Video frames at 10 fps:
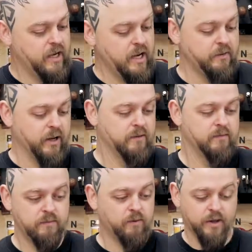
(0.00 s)
Anyway,
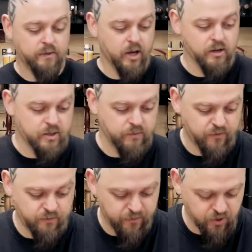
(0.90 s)
well, there we go. So
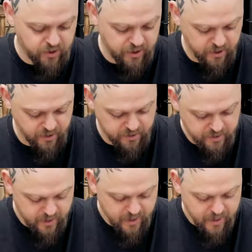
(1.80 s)
we've got to the end of
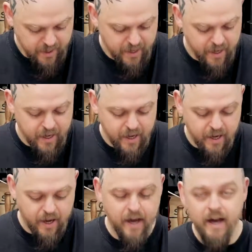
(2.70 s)

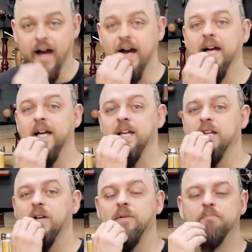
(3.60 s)
that.
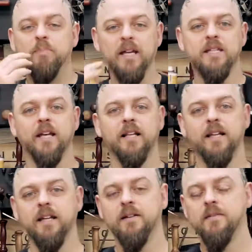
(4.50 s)

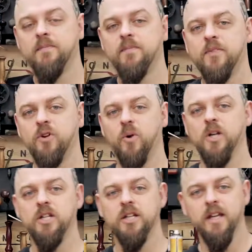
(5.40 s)
Basically, the
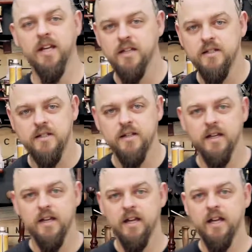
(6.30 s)
question is,
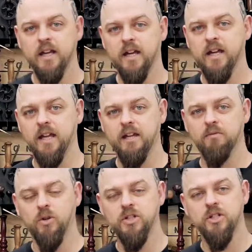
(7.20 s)
he
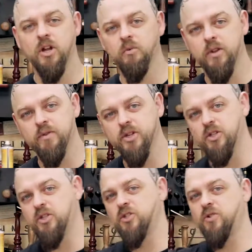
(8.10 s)
wants to know whether he
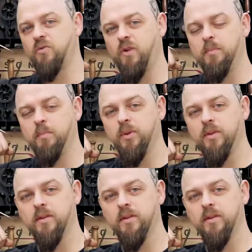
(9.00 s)
should strip